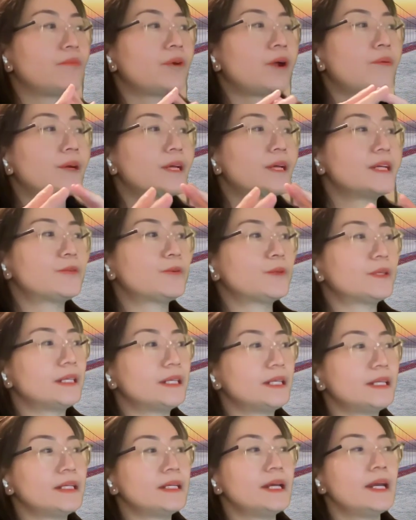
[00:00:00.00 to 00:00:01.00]
Private
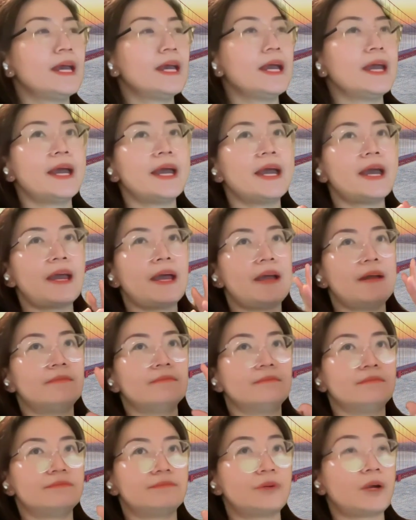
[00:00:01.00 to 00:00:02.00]
equity
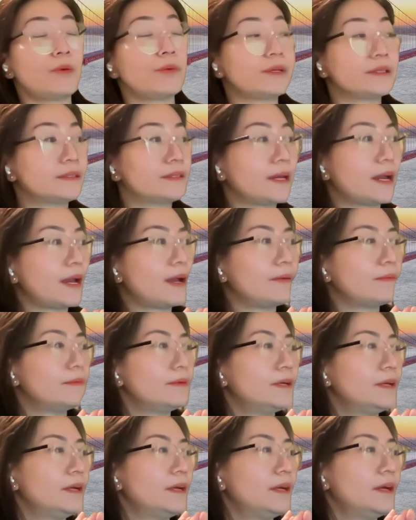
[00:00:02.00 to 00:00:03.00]
and private debt
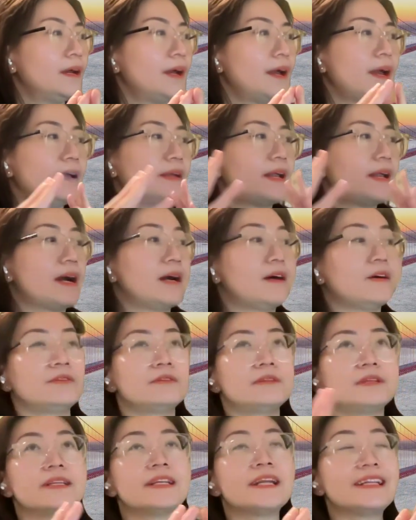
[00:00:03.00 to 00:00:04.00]
and are
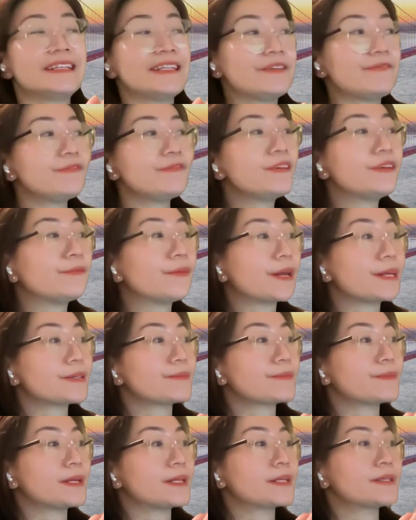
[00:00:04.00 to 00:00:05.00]
alternative
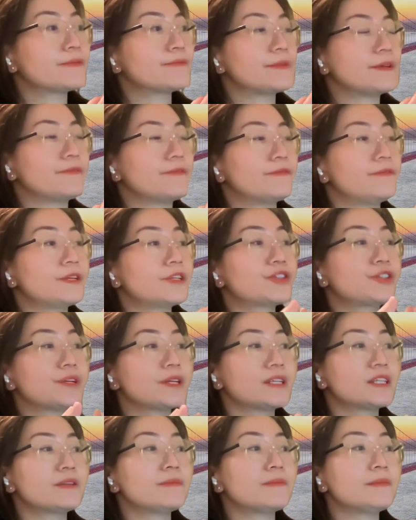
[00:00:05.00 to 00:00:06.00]
investments with
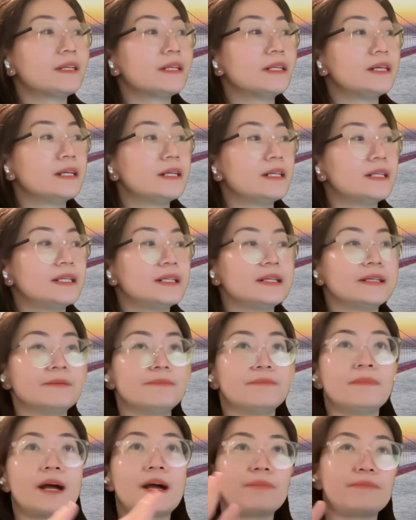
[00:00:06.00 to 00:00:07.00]
features similar
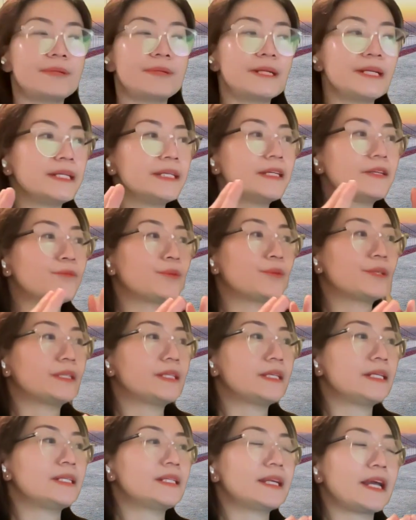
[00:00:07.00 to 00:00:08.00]
public
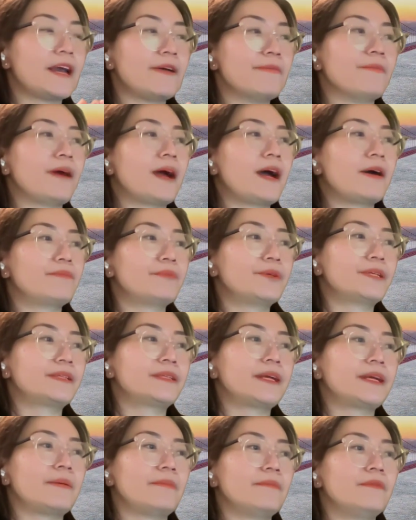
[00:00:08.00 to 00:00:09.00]
equities and public
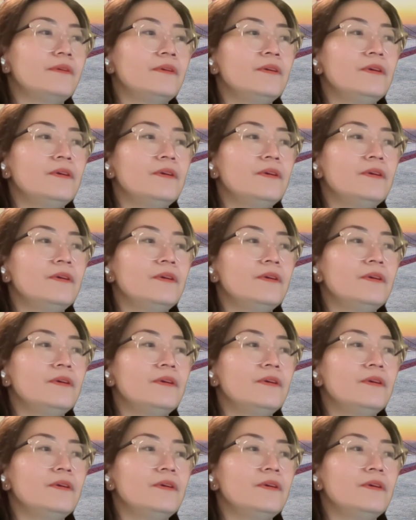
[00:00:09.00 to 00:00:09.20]
debt.